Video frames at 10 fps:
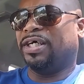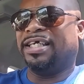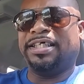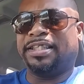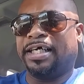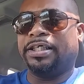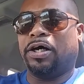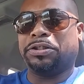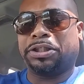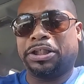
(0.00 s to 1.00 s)
anything
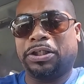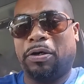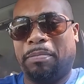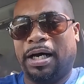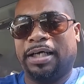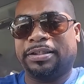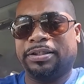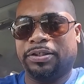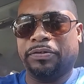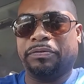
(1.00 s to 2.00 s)
y'all set your minds to
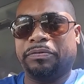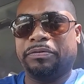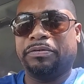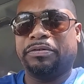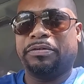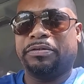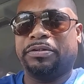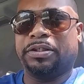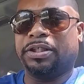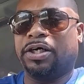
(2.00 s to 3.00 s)
do.
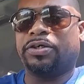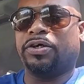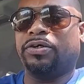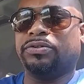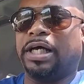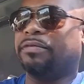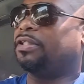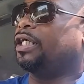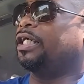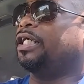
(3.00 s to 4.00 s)
The young girls out
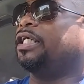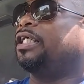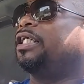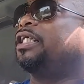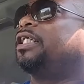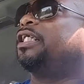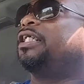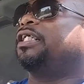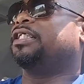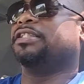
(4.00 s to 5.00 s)
there,
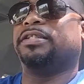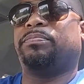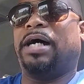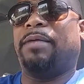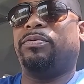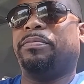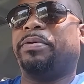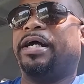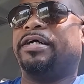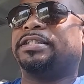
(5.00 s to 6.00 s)
because the problem with
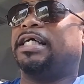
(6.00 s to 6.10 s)
parents